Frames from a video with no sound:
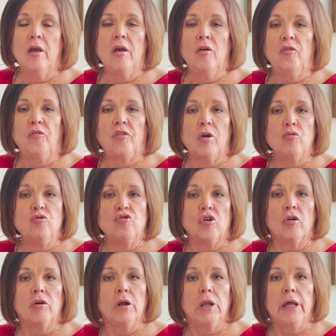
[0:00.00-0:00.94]
So,
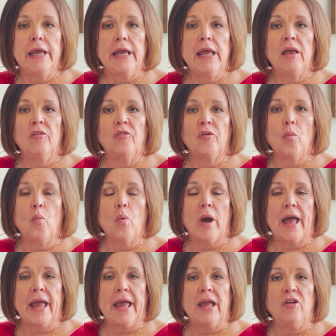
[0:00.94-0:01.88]
journaling is a
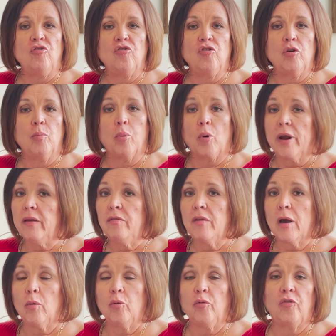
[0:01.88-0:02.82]
way to bring
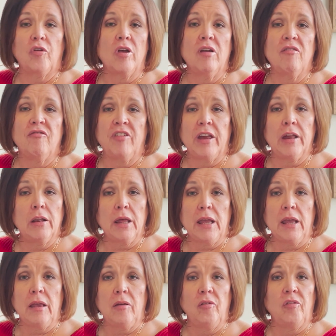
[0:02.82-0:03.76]
those
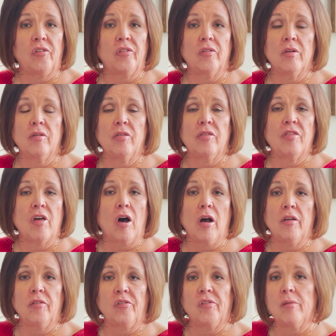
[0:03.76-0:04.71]
feelings,
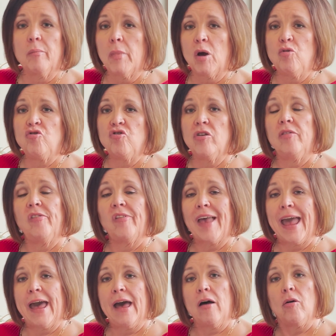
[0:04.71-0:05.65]
thoughts, emotions
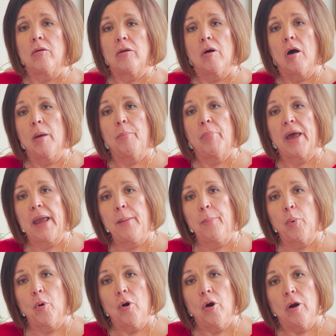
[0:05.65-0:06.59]
out on
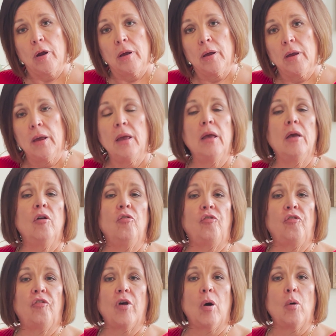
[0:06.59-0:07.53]
paper
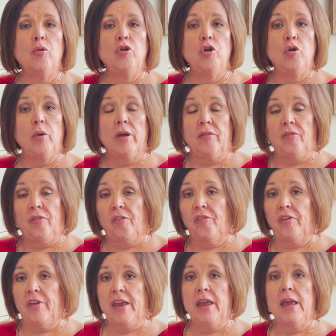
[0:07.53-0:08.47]
so you can
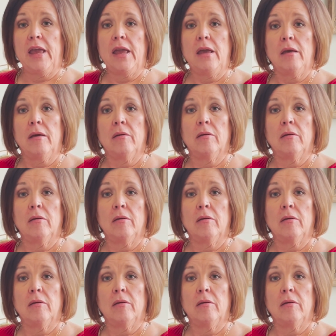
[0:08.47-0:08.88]
see